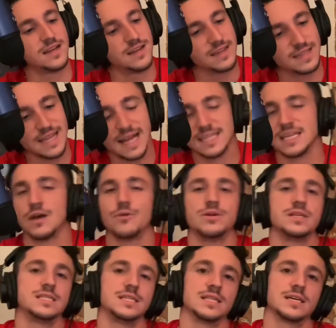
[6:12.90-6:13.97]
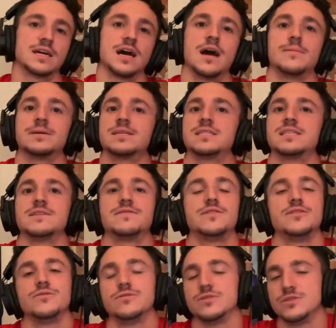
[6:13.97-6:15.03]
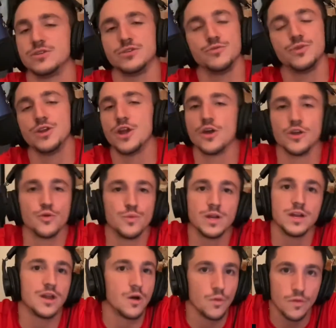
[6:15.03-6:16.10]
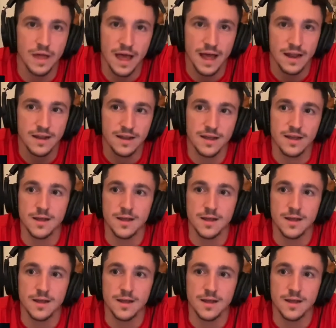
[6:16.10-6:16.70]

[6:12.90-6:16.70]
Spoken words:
that's how it is in the comics. If you would know that.